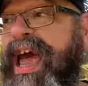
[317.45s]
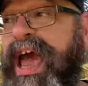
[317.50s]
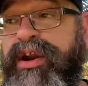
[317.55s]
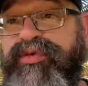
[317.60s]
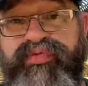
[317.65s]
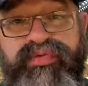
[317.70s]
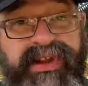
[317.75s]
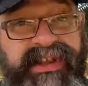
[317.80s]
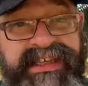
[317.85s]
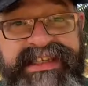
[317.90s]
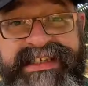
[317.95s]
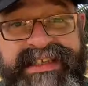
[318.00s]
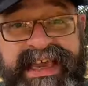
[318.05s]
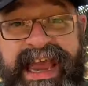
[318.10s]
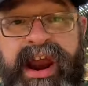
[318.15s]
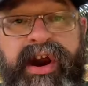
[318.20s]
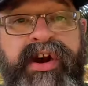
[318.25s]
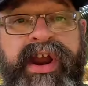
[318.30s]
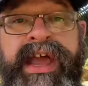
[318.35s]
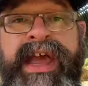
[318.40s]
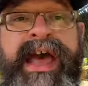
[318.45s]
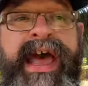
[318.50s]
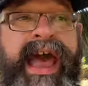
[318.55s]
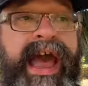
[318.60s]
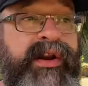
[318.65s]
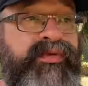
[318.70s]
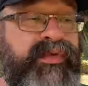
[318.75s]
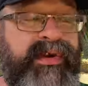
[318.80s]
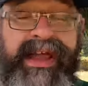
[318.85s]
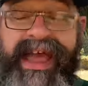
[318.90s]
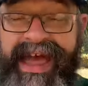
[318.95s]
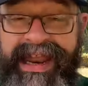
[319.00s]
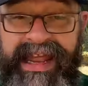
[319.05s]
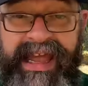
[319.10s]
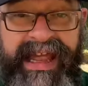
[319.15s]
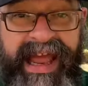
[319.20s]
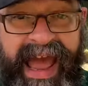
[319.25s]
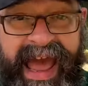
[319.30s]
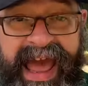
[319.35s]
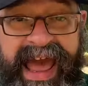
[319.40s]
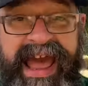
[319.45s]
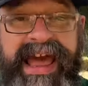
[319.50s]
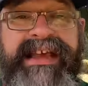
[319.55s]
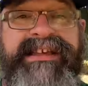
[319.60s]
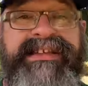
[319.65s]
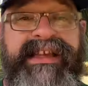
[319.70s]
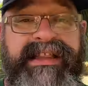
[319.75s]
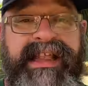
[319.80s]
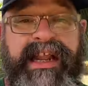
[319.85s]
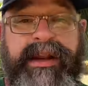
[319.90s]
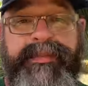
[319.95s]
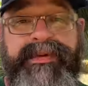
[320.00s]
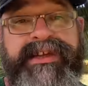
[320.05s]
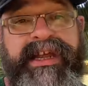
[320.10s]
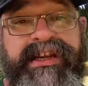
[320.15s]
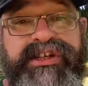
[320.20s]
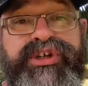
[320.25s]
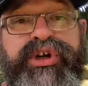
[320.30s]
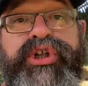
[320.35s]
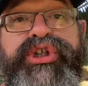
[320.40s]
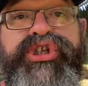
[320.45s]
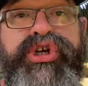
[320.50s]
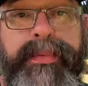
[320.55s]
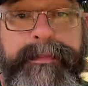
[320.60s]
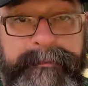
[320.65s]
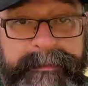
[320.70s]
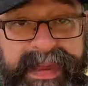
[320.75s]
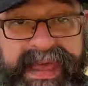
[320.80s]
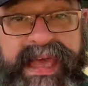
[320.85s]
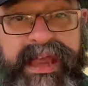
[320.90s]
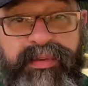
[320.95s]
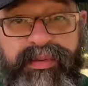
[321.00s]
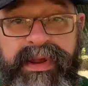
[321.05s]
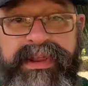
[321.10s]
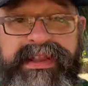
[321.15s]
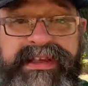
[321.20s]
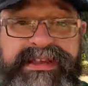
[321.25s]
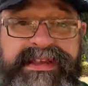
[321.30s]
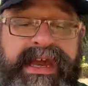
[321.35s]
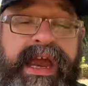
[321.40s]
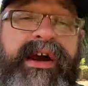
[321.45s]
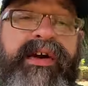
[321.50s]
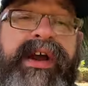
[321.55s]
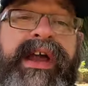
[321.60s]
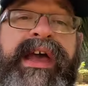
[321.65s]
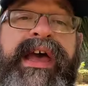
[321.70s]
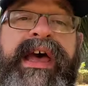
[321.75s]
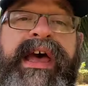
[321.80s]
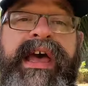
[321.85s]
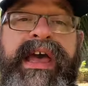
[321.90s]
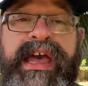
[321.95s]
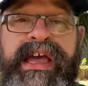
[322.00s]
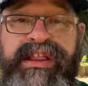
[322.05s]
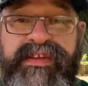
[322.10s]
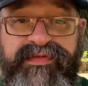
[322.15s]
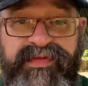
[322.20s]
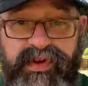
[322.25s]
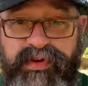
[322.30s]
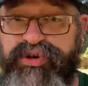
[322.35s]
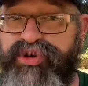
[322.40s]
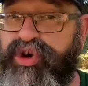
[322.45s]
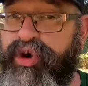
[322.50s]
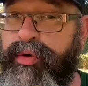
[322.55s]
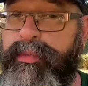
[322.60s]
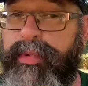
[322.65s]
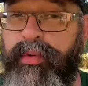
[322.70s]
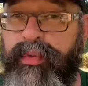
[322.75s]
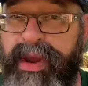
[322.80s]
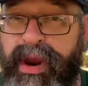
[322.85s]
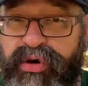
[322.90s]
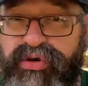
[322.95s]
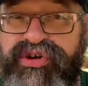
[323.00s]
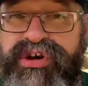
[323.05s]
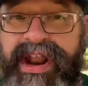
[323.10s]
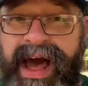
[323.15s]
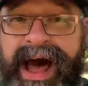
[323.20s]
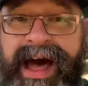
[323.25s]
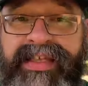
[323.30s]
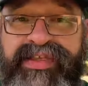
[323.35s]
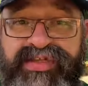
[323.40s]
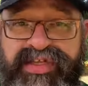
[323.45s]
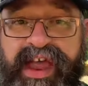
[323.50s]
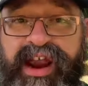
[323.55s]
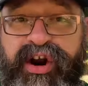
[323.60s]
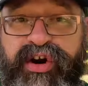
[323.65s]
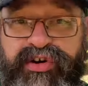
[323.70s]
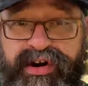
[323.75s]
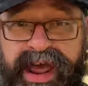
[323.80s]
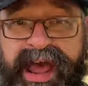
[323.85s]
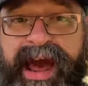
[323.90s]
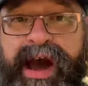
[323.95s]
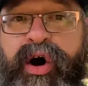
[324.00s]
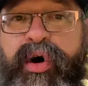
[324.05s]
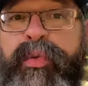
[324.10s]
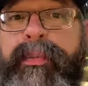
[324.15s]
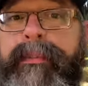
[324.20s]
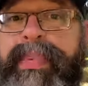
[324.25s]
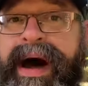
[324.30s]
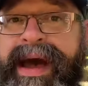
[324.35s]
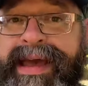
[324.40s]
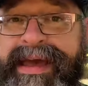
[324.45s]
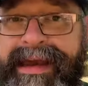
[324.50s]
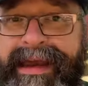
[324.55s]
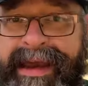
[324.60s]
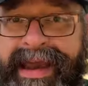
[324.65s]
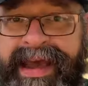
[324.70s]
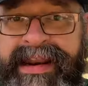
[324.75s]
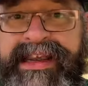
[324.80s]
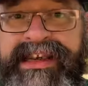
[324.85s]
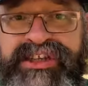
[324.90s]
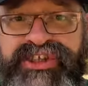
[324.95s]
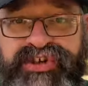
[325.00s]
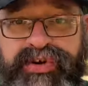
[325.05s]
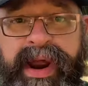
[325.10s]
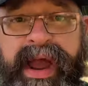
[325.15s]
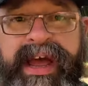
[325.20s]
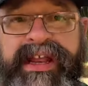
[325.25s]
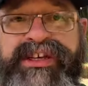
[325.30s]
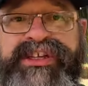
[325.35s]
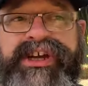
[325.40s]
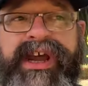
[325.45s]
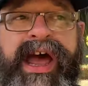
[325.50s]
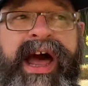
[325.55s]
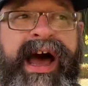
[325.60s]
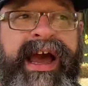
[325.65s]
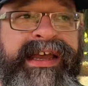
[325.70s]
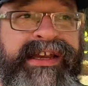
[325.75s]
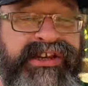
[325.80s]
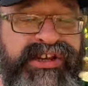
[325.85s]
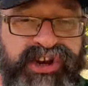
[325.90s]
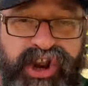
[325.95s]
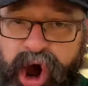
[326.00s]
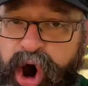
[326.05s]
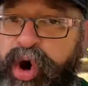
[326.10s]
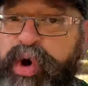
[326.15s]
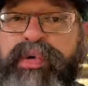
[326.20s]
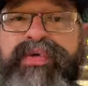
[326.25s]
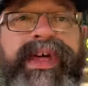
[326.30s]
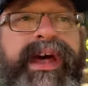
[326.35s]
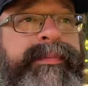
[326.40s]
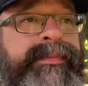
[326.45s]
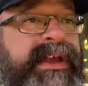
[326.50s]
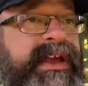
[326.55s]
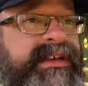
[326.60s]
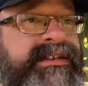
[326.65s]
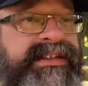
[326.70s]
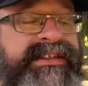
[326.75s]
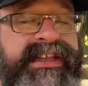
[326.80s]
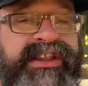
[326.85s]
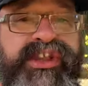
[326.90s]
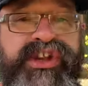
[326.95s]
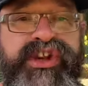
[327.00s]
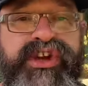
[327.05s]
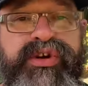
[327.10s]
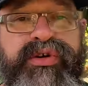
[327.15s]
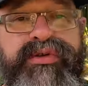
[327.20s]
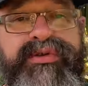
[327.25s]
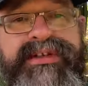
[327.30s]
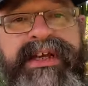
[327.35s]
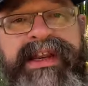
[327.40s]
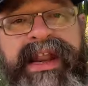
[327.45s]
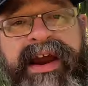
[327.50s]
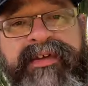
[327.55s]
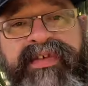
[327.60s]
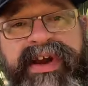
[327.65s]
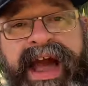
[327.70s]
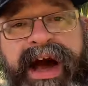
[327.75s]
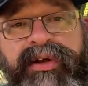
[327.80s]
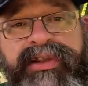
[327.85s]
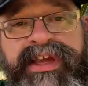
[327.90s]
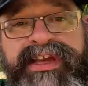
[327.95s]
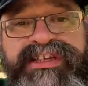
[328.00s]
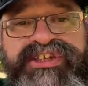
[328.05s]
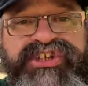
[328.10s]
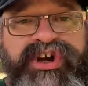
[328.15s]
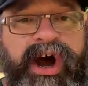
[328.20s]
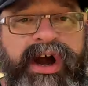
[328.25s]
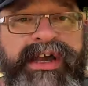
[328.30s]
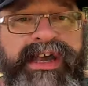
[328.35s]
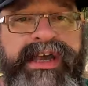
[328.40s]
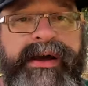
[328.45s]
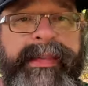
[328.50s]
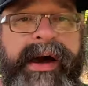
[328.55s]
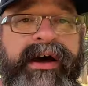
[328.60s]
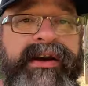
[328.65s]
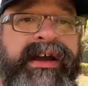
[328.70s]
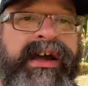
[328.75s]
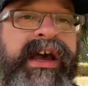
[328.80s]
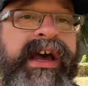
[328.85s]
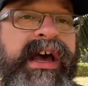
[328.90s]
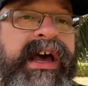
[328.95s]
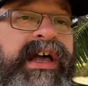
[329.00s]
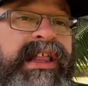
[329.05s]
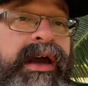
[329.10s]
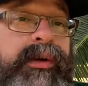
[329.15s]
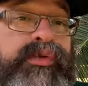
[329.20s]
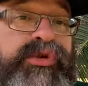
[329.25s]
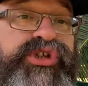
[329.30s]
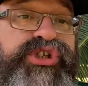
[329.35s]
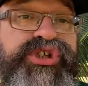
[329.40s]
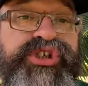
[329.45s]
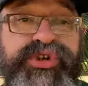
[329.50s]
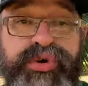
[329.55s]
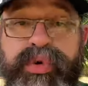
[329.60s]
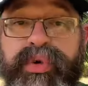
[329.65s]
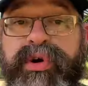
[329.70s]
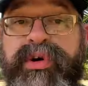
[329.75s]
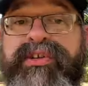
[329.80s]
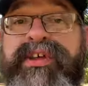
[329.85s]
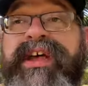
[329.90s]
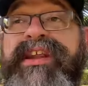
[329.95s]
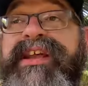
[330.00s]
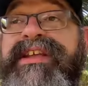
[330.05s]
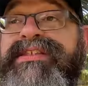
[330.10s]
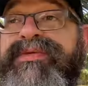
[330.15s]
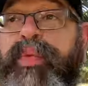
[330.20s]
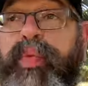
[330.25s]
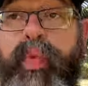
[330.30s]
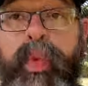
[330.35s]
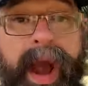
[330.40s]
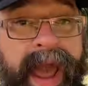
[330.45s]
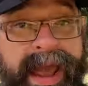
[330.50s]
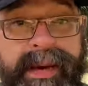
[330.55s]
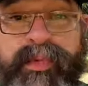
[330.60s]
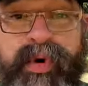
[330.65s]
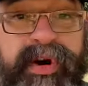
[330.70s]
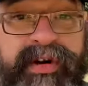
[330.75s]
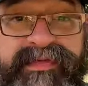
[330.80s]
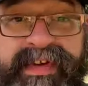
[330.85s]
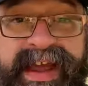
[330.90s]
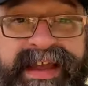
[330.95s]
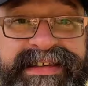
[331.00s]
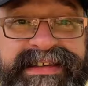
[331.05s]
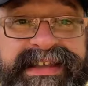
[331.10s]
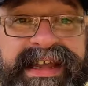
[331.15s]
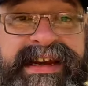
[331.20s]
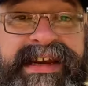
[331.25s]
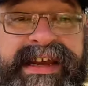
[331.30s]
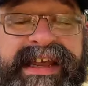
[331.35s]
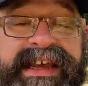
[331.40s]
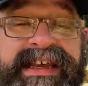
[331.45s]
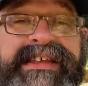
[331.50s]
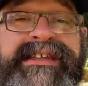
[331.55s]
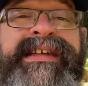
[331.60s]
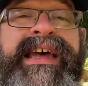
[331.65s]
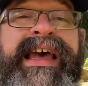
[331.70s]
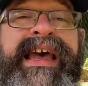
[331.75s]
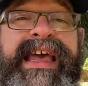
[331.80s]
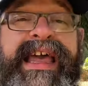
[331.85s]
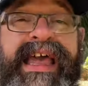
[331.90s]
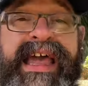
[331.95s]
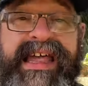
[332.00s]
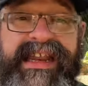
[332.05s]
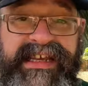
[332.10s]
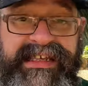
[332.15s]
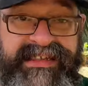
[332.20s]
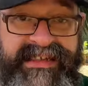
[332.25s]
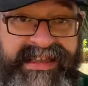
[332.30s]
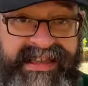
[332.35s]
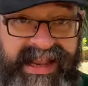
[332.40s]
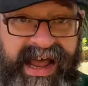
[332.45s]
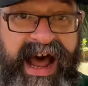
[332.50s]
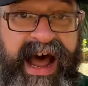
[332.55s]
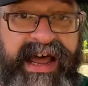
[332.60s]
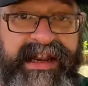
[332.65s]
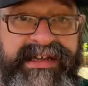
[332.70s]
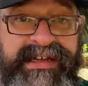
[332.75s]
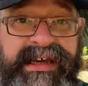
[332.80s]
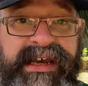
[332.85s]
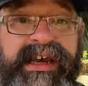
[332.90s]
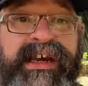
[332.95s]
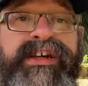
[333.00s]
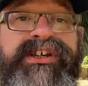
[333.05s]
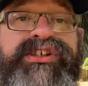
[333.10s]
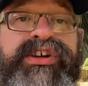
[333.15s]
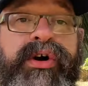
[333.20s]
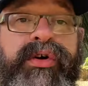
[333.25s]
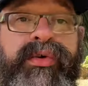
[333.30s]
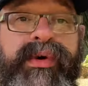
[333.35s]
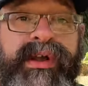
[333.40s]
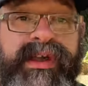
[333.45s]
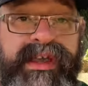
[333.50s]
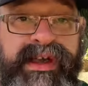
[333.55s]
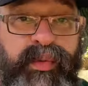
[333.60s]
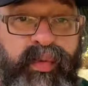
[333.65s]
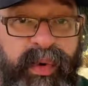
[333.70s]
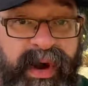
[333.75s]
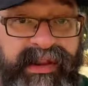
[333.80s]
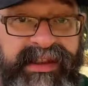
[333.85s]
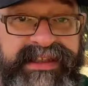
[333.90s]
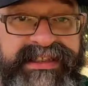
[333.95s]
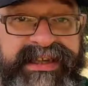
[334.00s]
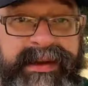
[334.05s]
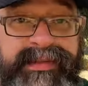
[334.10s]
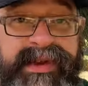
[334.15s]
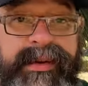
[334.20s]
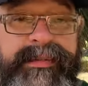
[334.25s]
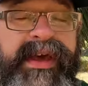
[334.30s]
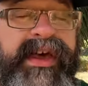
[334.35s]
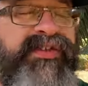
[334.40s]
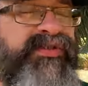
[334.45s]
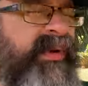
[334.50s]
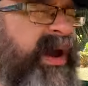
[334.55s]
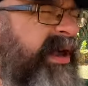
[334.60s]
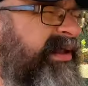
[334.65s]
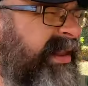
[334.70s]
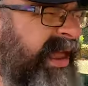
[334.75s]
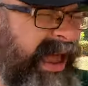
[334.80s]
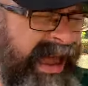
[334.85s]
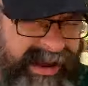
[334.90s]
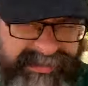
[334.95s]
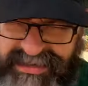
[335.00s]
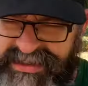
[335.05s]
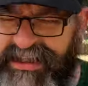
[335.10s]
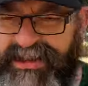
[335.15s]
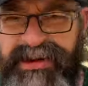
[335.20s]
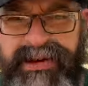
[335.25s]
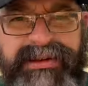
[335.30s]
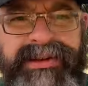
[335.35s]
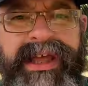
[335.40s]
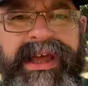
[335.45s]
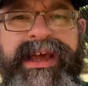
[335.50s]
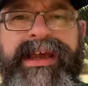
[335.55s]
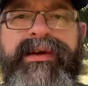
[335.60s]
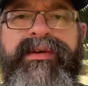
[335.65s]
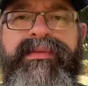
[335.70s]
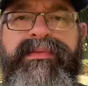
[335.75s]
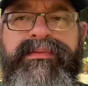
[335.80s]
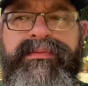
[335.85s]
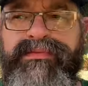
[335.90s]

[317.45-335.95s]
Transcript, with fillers: and really scary and it has a lot of potential to be really scary in the future, but we are not there now by any stretch. I know that because it's in the news and every outlet is talking about it, that we're sure that it's way more advanced than it is. It is not. So will it someday be a threat? Absolutely.